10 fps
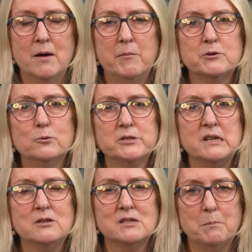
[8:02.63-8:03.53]
but
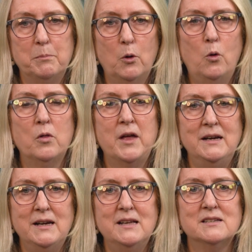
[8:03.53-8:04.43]
also the support they
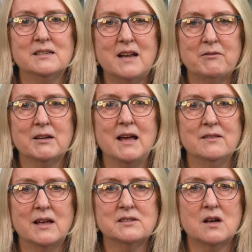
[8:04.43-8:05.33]
need to
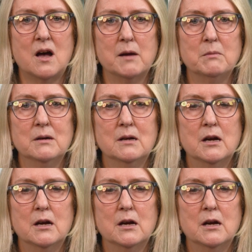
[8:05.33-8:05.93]
navigate their time